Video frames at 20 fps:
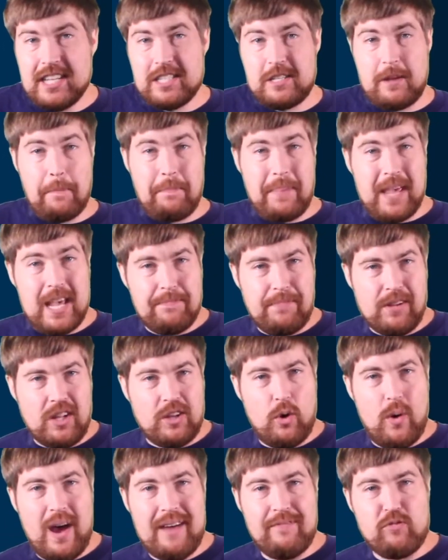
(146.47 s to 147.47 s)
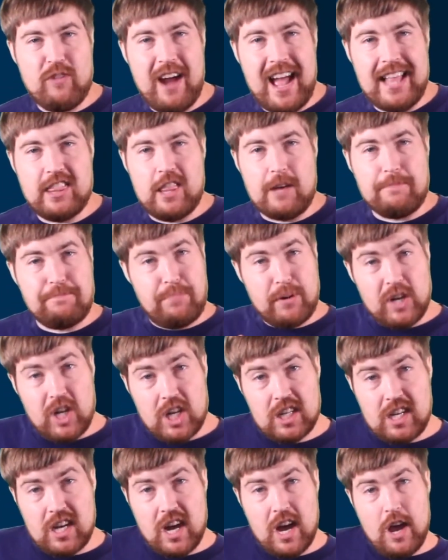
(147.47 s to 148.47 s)
to people who have read the
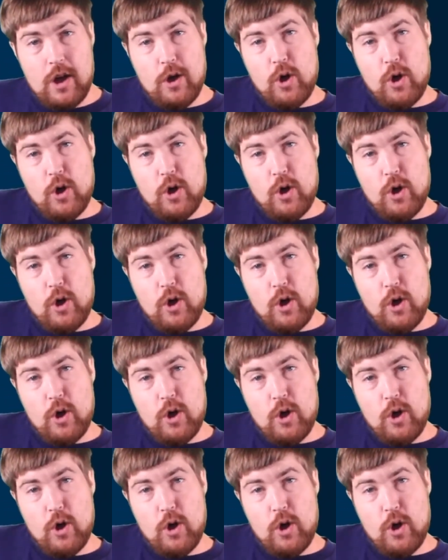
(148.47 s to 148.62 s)
book,